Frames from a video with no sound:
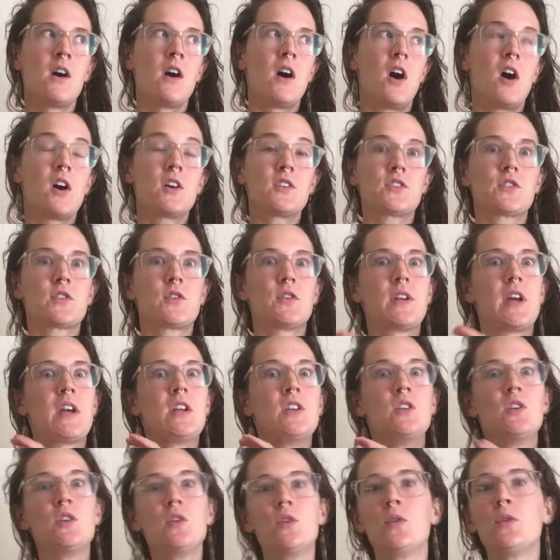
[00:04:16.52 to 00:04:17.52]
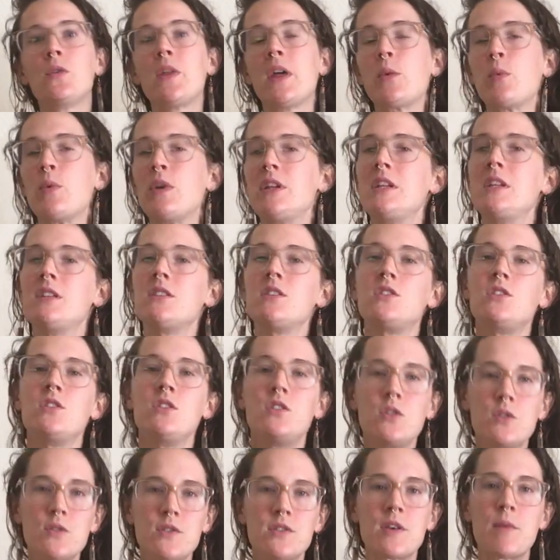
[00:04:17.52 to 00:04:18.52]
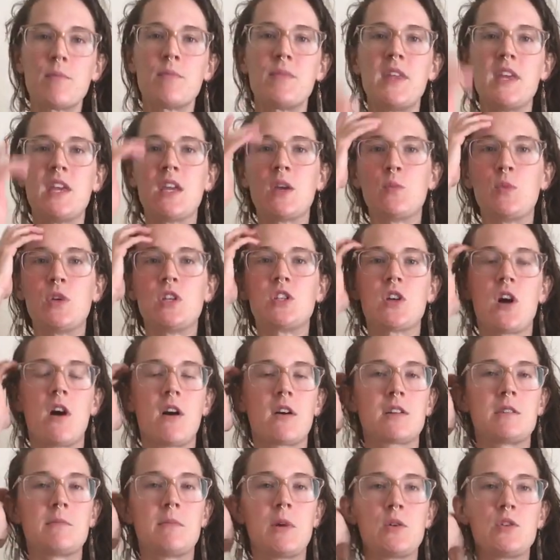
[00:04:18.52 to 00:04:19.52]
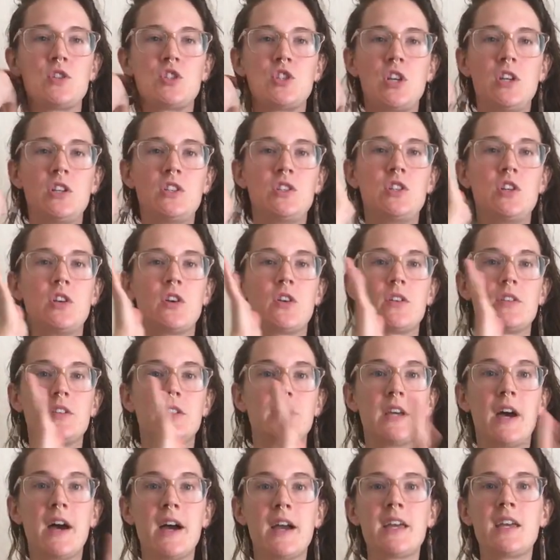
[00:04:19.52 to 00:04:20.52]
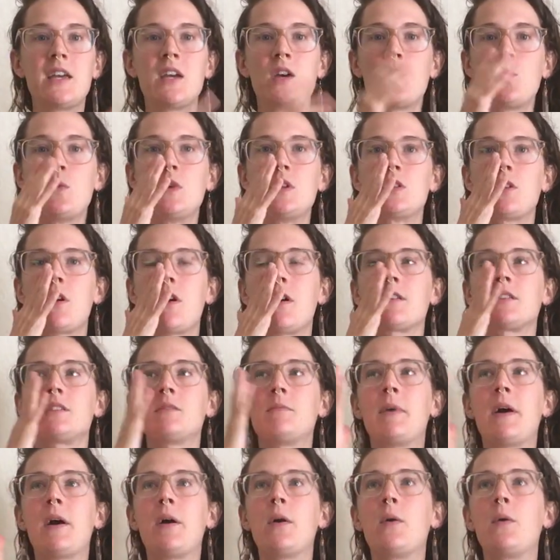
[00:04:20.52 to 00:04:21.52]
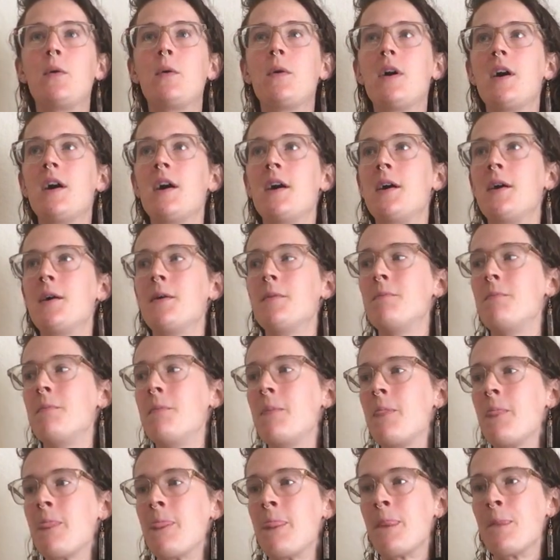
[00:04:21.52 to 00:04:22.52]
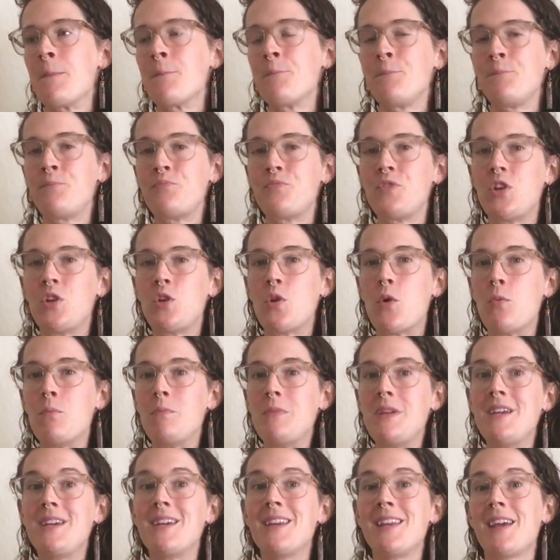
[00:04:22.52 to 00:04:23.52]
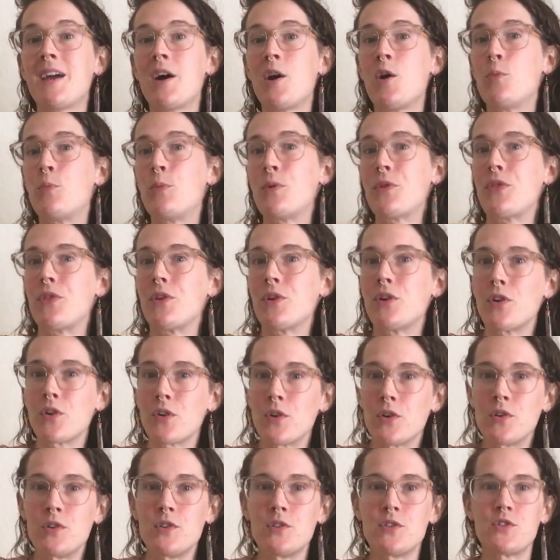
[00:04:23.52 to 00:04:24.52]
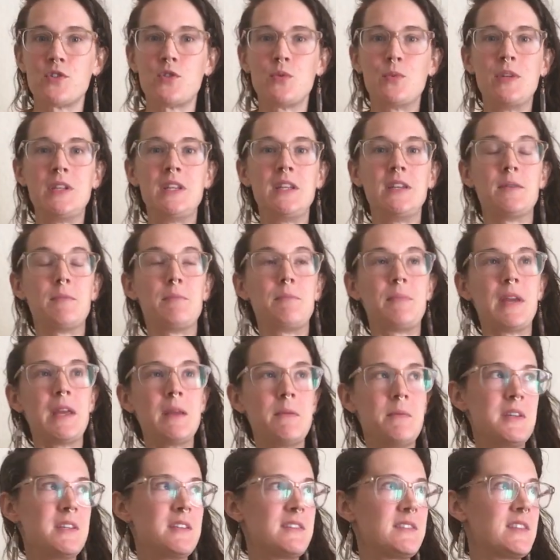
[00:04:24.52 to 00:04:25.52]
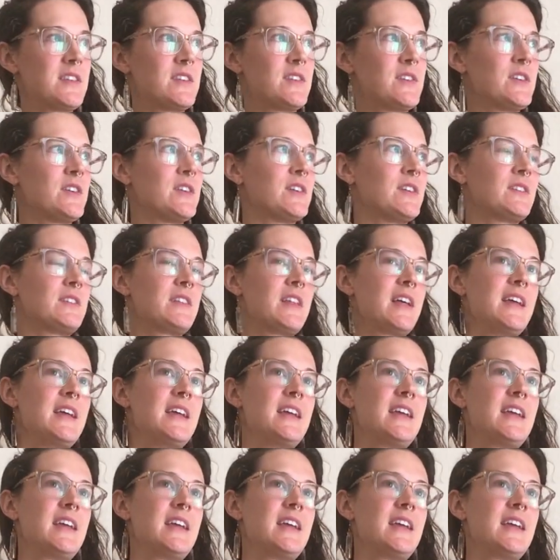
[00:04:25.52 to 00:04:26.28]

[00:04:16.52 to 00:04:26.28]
Oscar and I knew like we needed to do something, and we talked about changing our diet. We talked about me getting help with the girls. Do we need a babysitter?